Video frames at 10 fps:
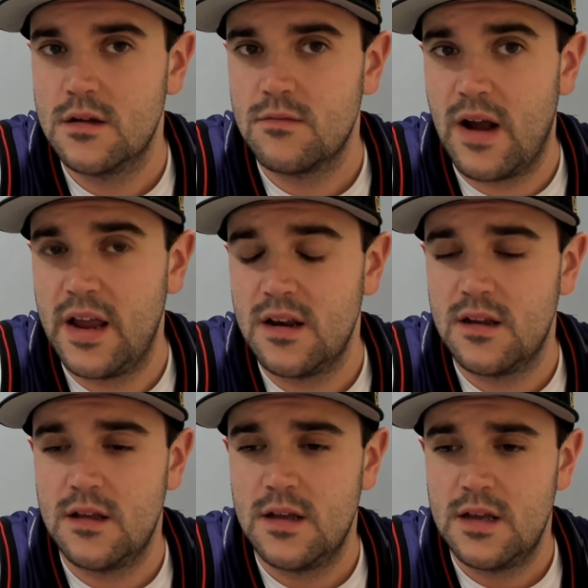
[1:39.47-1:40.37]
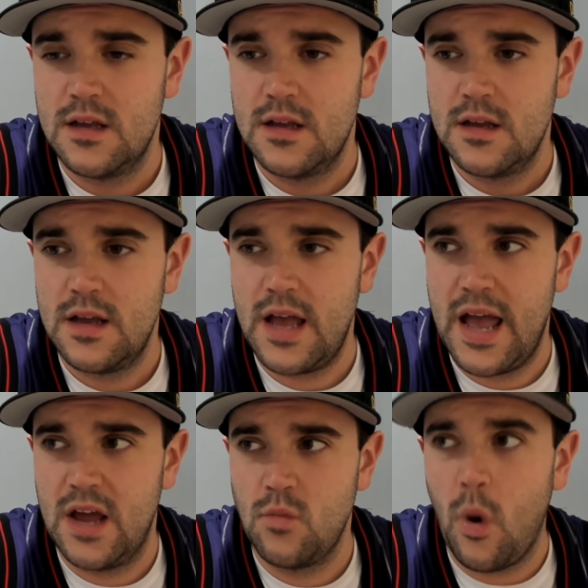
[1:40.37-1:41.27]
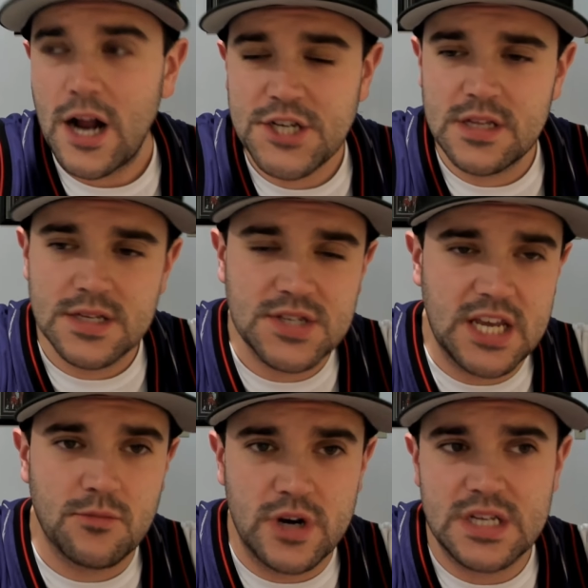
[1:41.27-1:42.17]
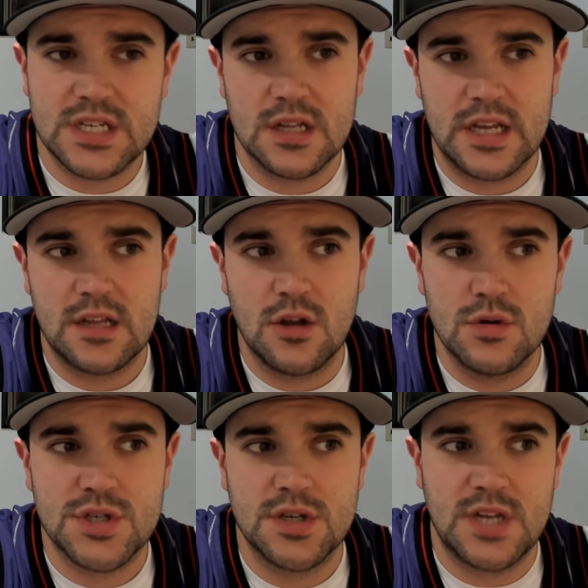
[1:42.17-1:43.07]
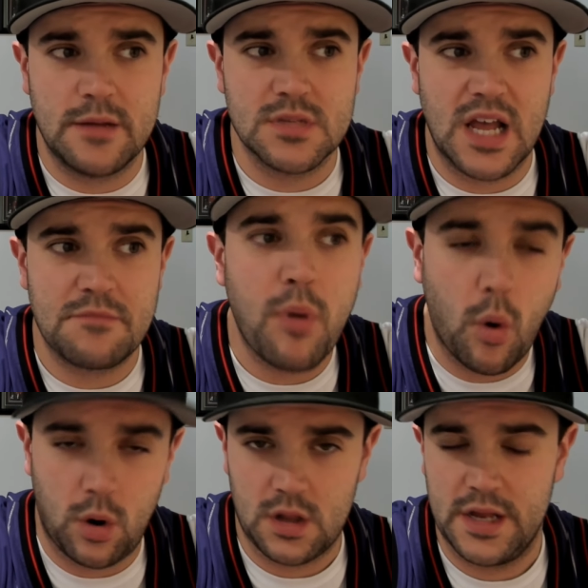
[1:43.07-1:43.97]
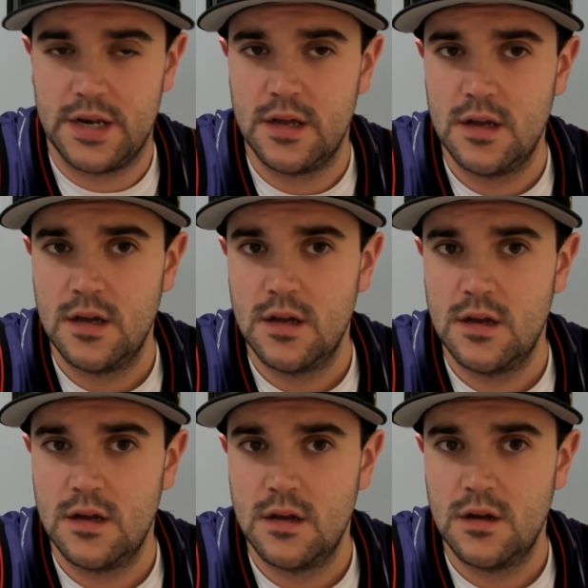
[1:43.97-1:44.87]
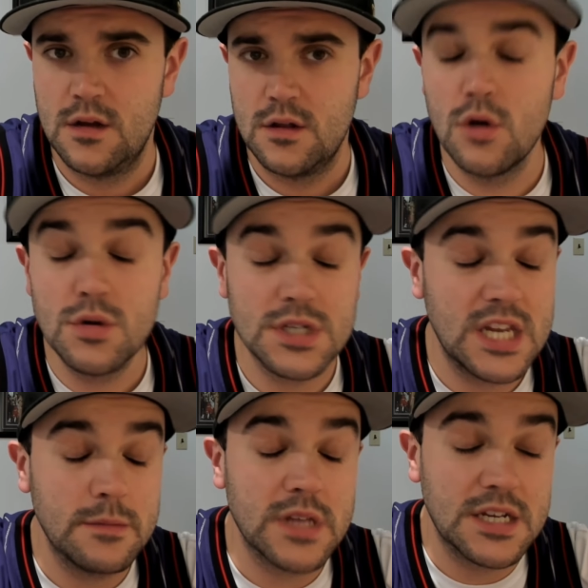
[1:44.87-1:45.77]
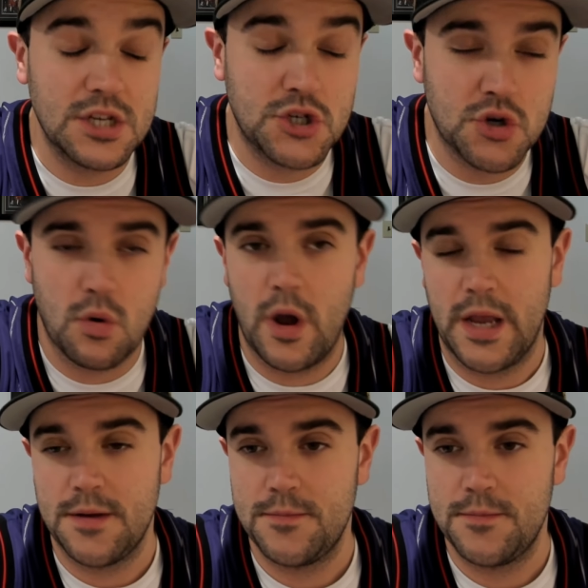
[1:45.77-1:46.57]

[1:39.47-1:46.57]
Right? And watching this team recently lose to teams like Portland, lose to teams like Detroit,